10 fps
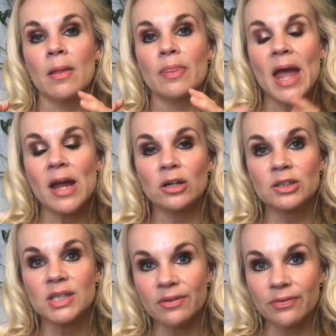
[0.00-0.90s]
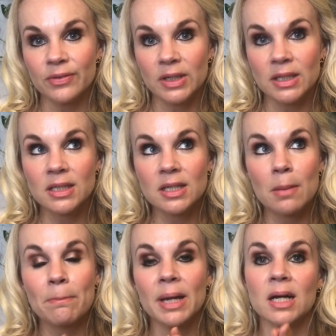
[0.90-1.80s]
They are different
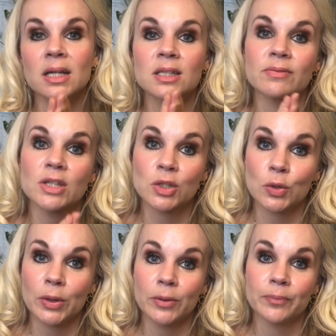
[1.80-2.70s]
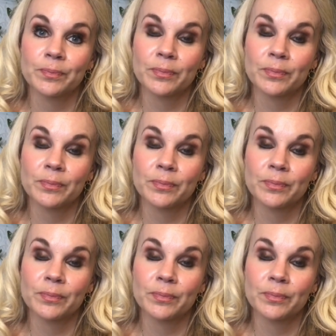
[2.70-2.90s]
because of the soil.